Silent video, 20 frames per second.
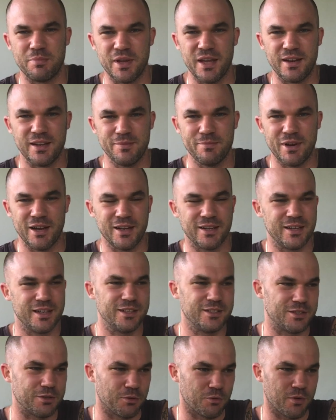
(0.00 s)
of bed in my
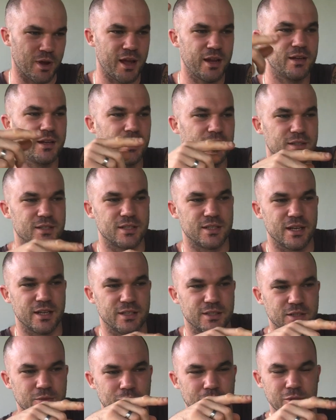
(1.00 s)
undies, ran
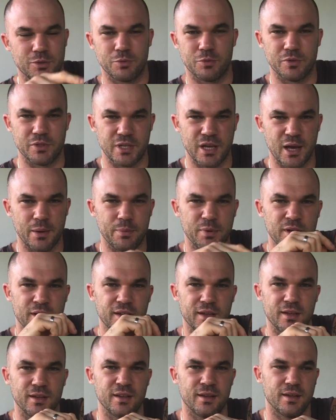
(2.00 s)
downstairs to watch what was
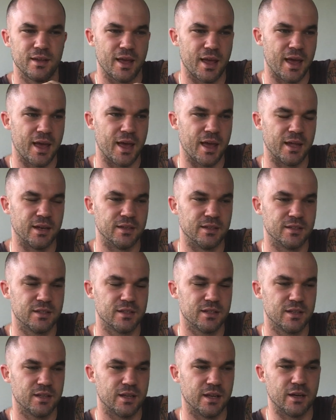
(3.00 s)
happening, and
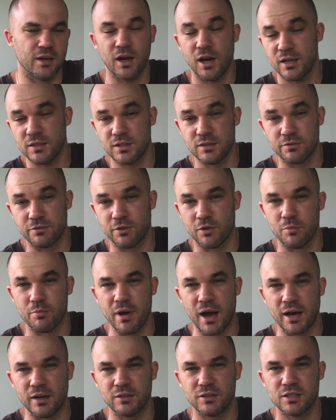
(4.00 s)
it lasted for
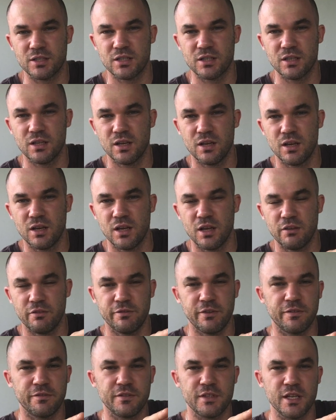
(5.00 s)
about
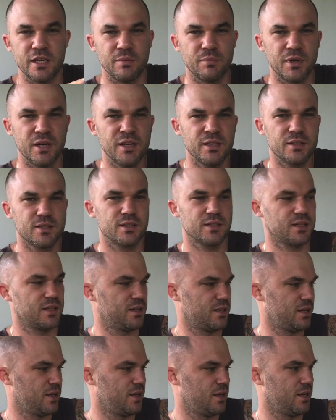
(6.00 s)
15 minutes.
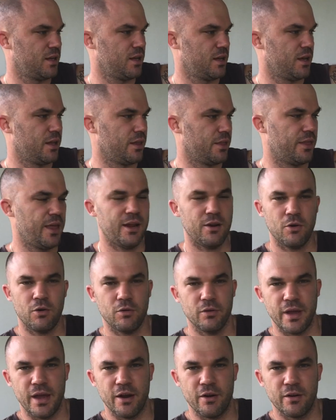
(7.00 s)
That
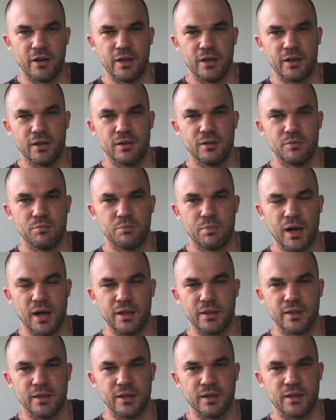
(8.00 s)
whole area
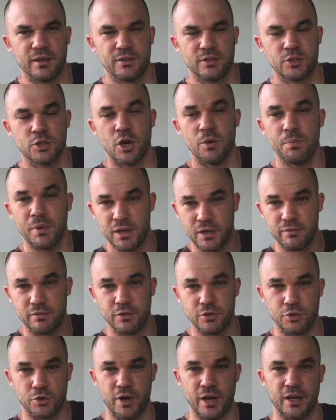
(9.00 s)
by the top end of
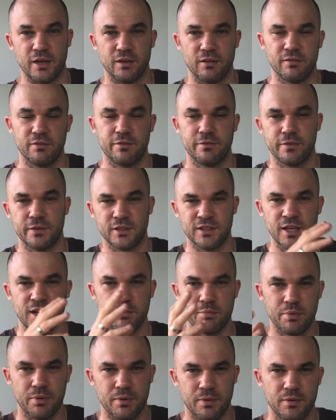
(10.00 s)
the drain filled
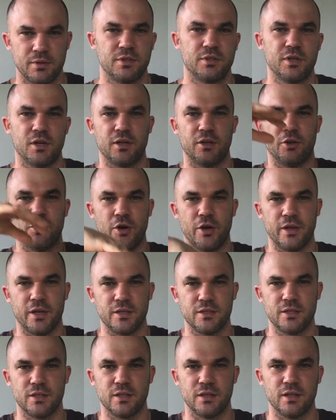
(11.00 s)
up, started going
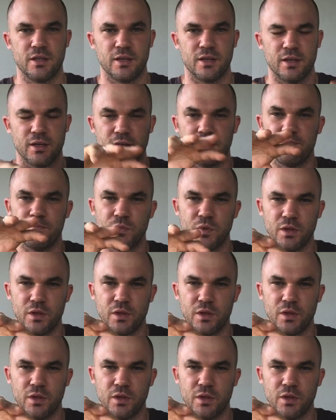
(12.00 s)
into the